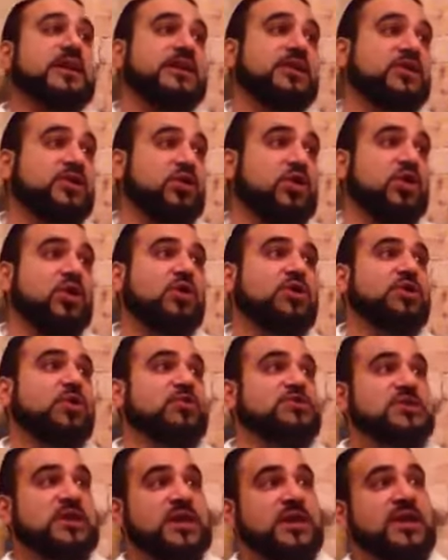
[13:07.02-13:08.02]
Yitro. There
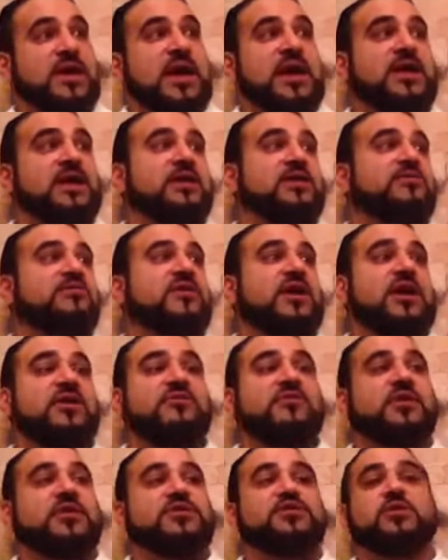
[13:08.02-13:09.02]
was added a Vav
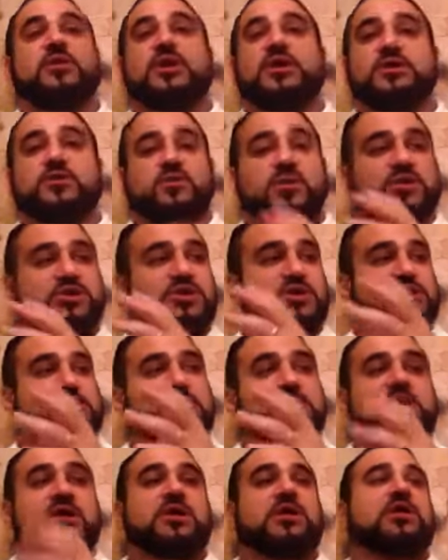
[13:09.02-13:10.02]
into it, which
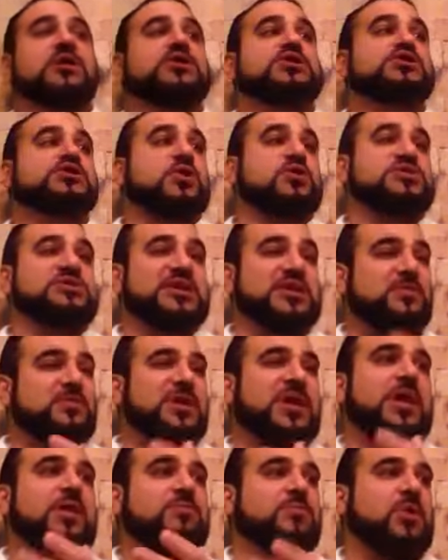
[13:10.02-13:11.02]
shows that he
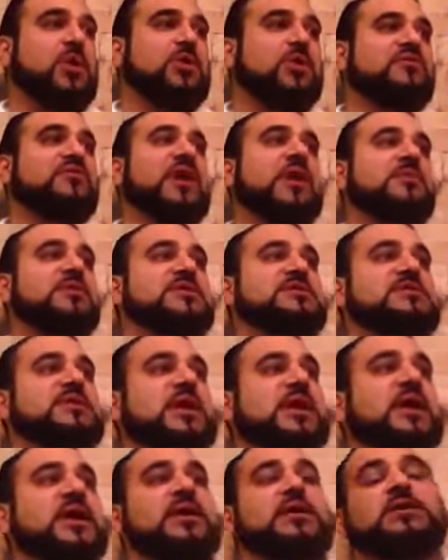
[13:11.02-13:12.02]
became part of Am
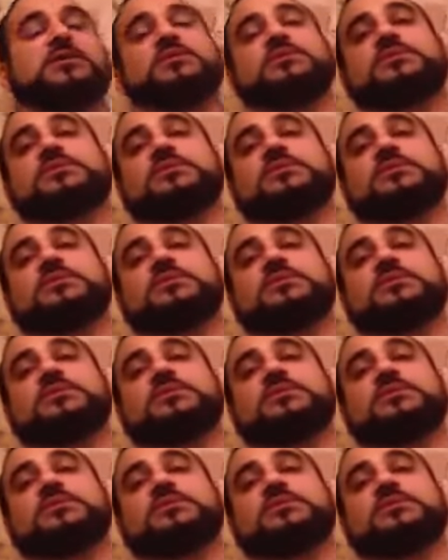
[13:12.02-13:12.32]
Yisrael.